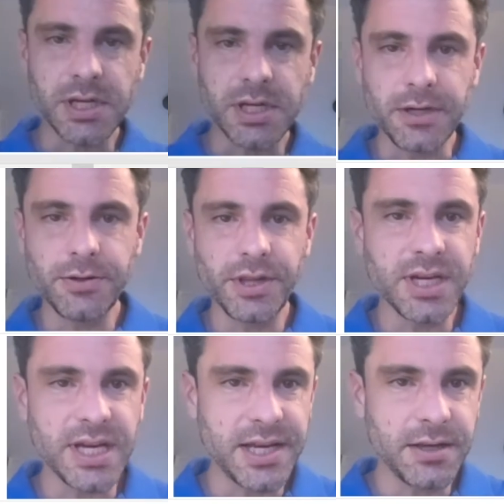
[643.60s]
I don't
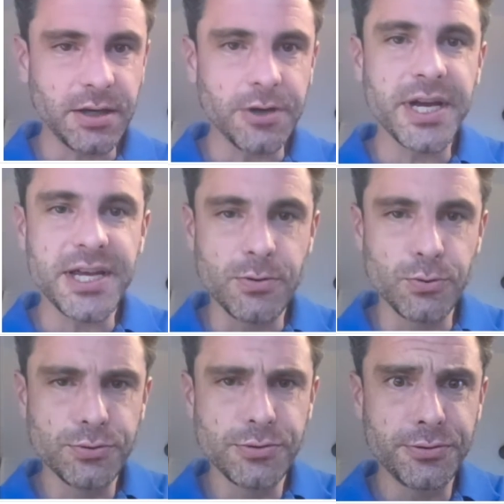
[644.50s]
think okay, the
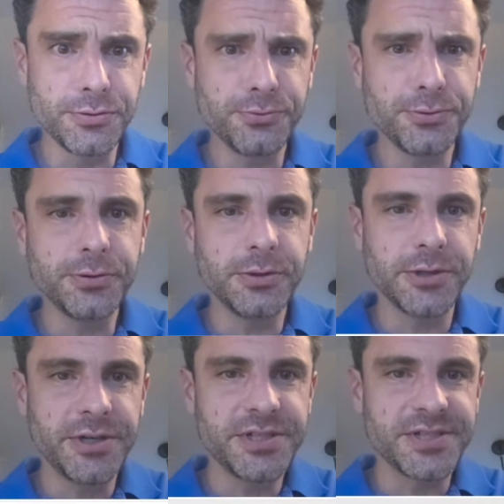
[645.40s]

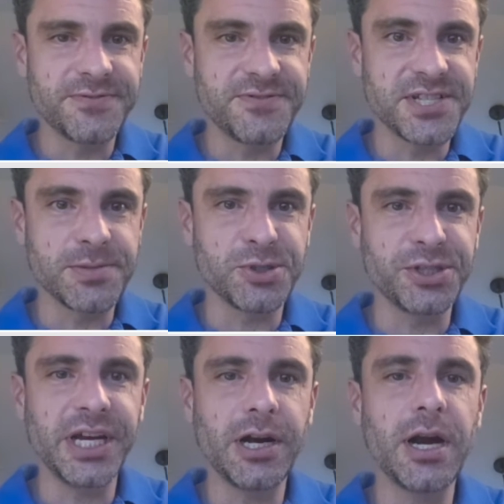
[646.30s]
ruler is visible
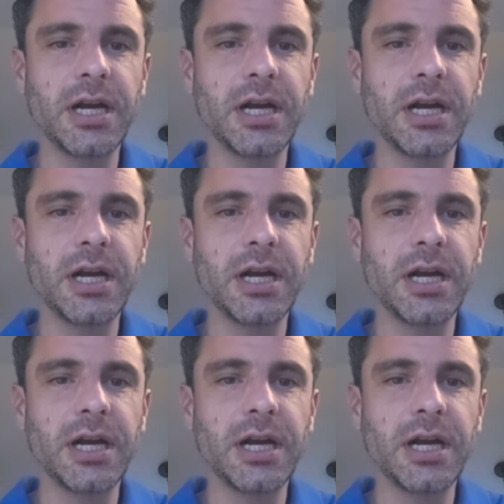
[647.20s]
here.